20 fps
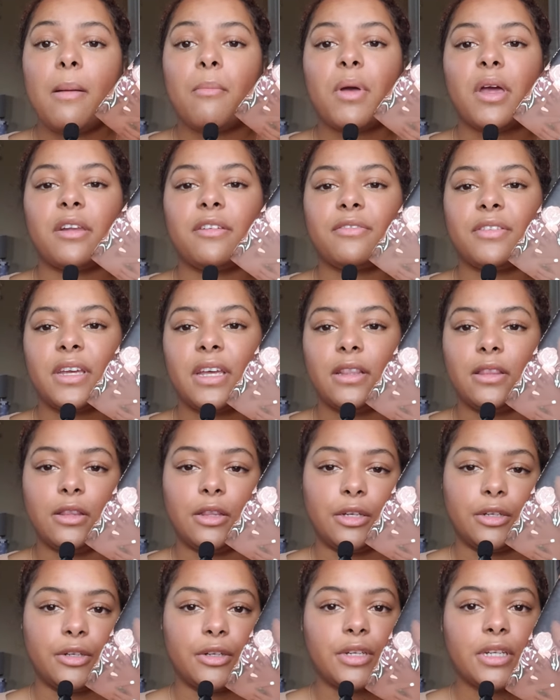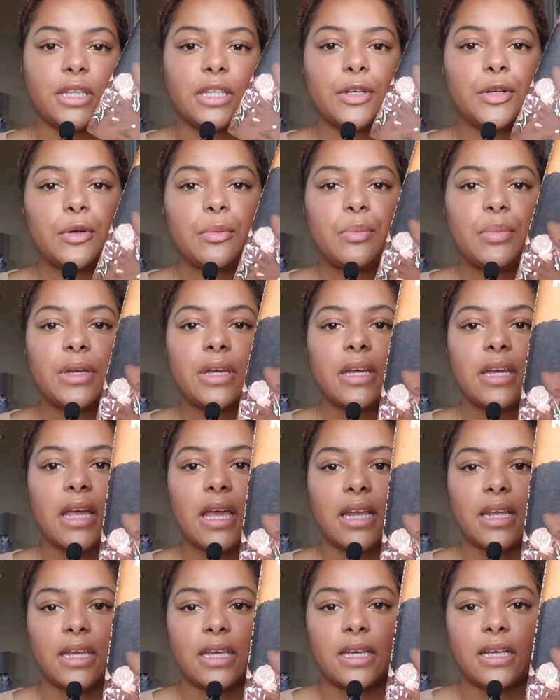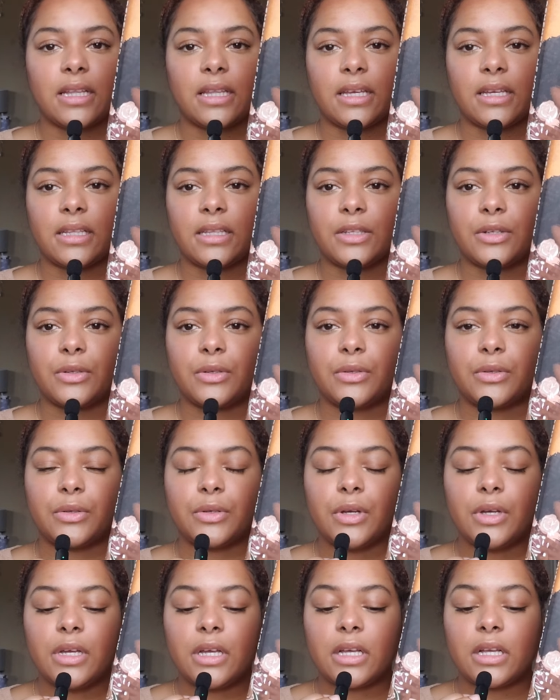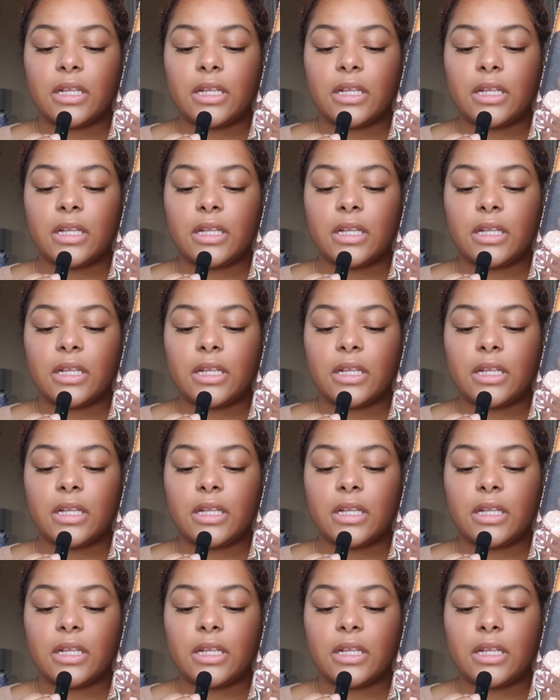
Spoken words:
benefit and learn a little bit and get like a little